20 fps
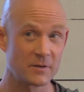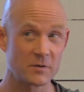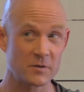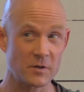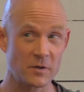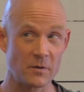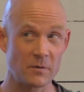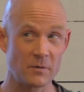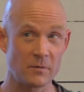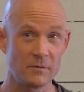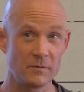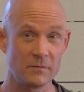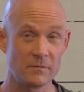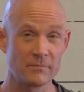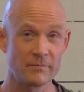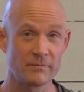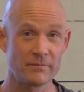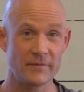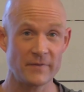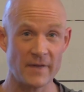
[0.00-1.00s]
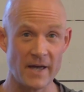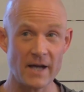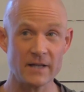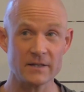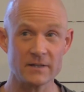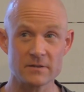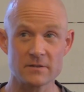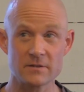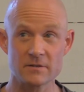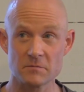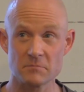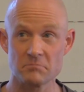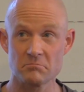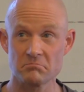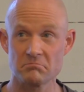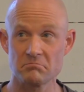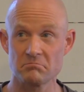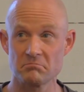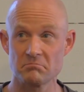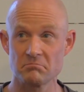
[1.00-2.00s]
So that's
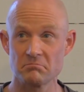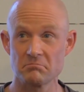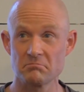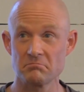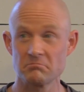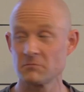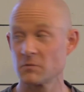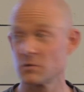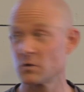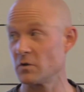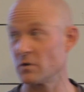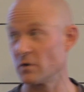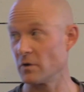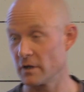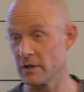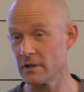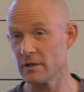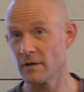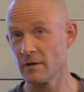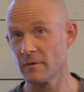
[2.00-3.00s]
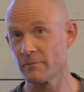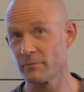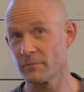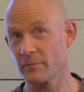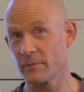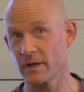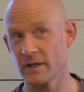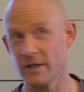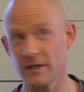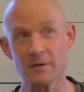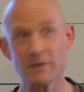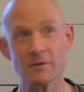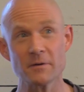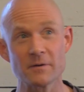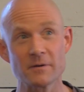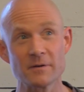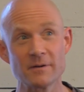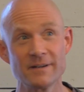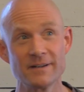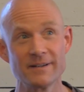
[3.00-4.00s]
good. But
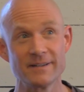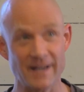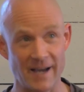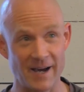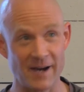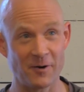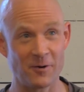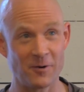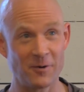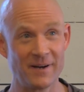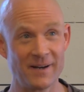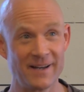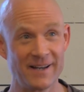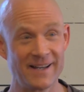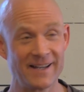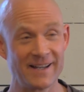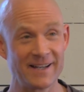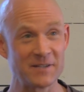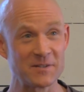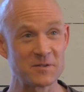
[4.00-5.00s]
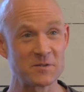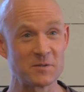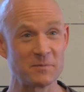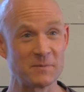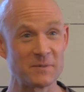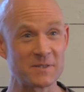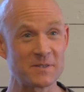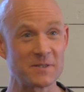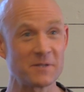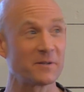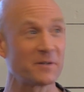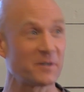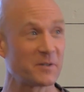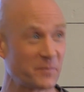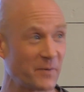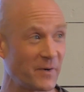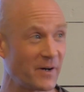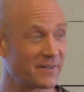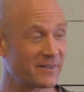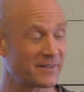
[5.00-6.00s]
here now is the
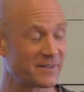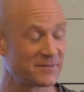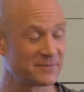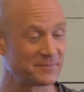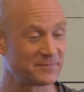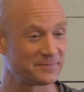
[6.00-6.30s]
mysterious part.